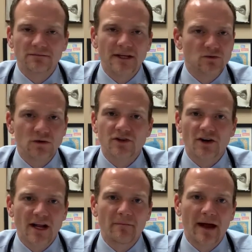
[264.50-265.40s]
things will
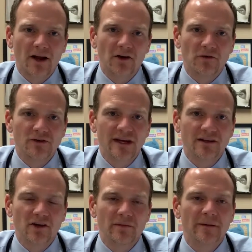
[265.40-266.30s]
start to get back on
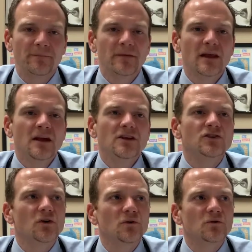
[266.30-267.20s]
routine a little bit.
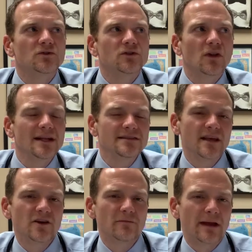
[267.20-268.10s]
So let's
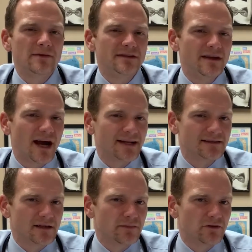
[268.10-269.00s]
say your baby's not
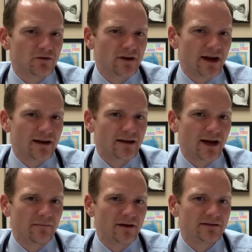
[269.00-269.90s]
sleeping through the night at
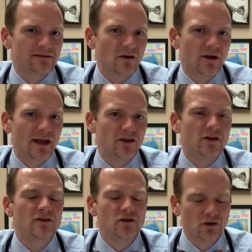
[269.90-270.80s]
9 months. Okay,
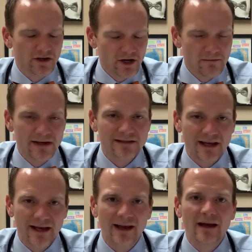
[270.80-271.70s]
you'll hear me
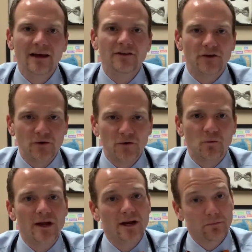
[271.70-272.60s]
say,
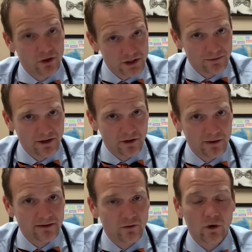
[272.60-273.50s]
dude, we need to push them a little
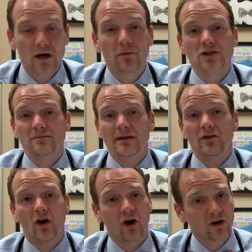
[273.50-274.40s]
bit. And we're gonna push them
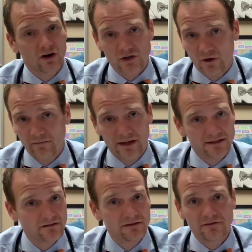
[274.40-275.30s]
even harder at 12
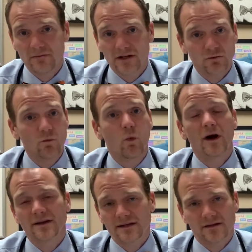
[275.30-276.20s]
months and 15 months. We
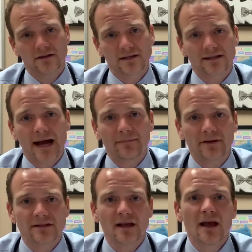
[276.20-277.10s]
want to stop
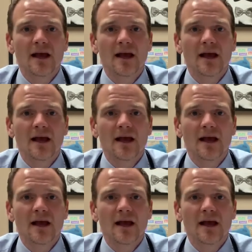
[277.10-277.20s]
this